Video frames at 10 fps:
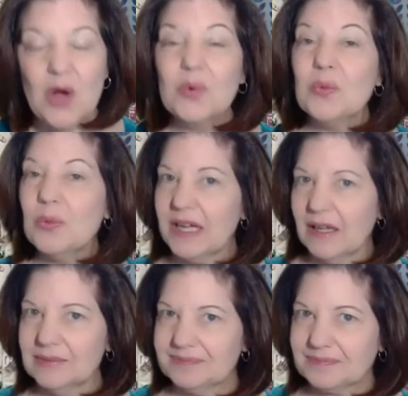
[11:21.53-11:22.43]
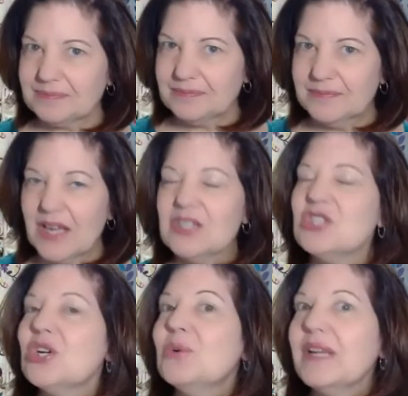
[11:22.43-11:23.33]
Well,
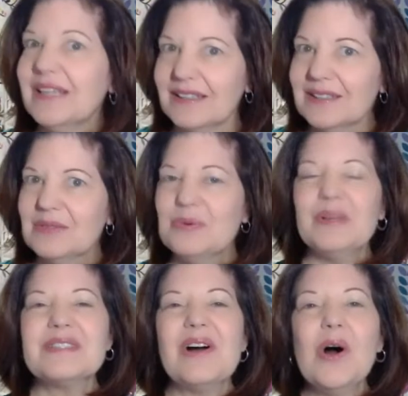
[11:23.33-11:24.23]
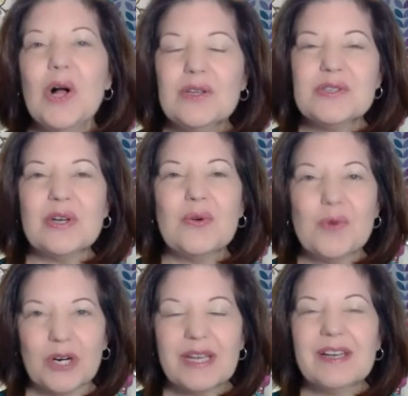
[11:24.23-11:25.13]
Joanne was also
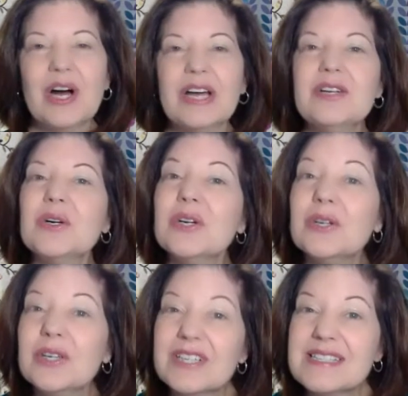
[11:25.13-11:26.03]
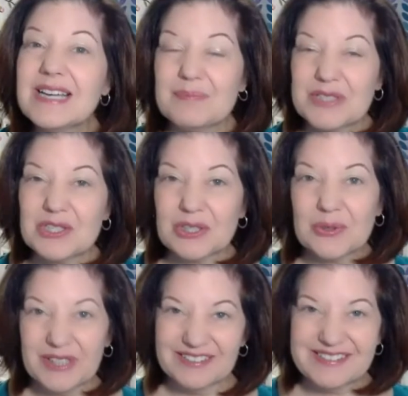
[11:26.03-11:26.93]
working on her temperature
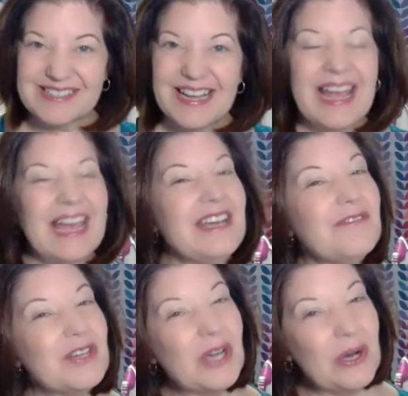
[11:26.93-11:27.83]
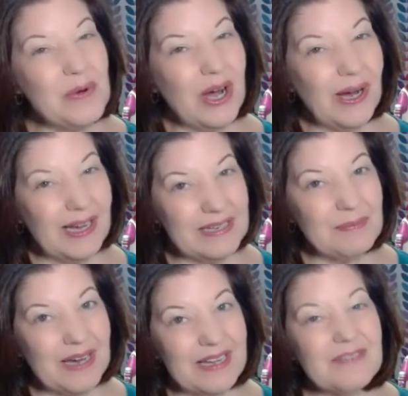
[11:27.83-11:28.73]
quilt. And if you go on
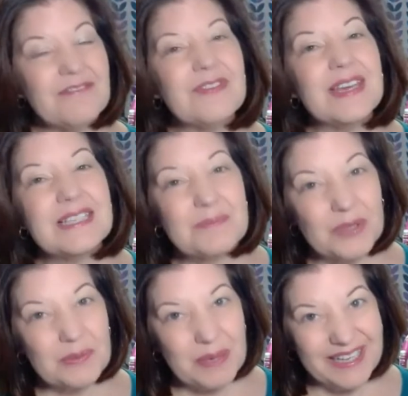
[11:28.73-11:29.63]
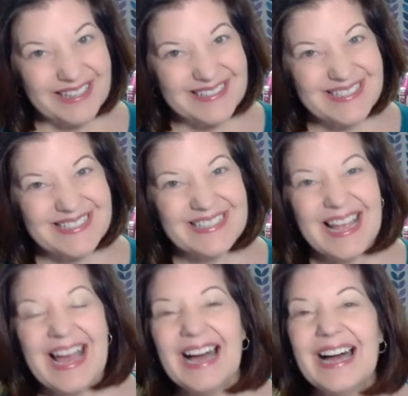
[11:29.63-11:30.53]
my Facebook page,
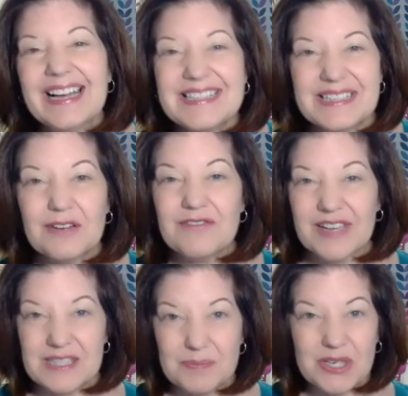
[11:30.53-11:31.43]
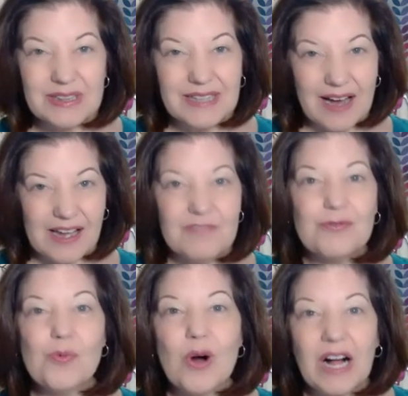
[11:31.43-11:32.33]
I did a Facebook Live
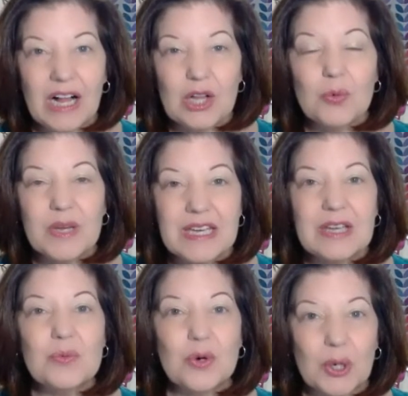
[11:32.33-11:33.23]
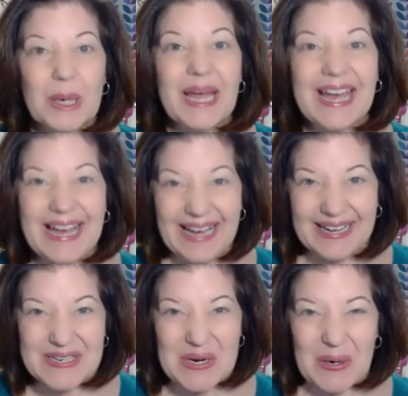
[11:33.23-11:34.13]
while we were
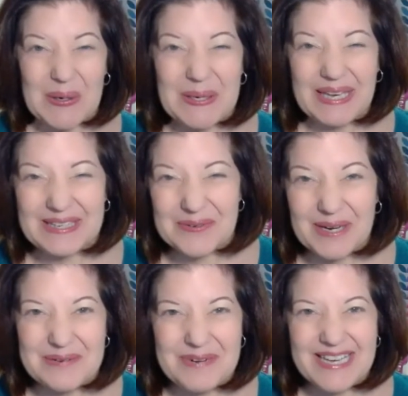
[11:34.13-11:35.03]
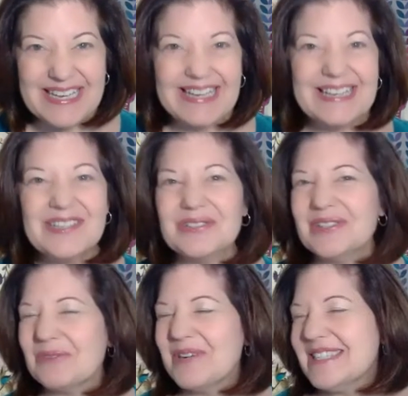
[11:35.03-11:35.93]
at our getaway weekend,
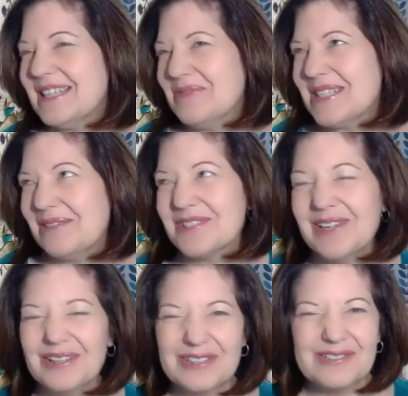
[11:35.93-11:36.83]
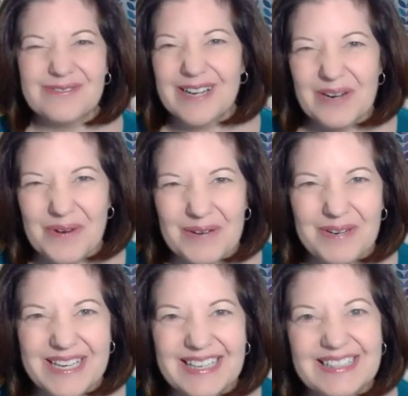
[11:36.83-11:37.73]
or we sometimes call it a runaway
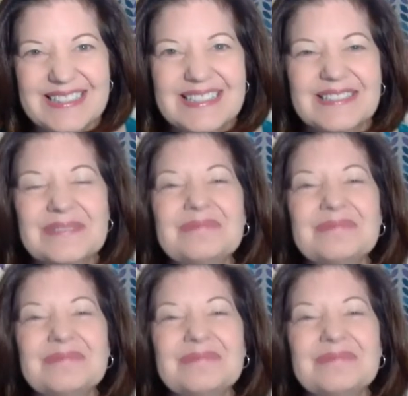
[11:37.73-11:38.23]
weekend.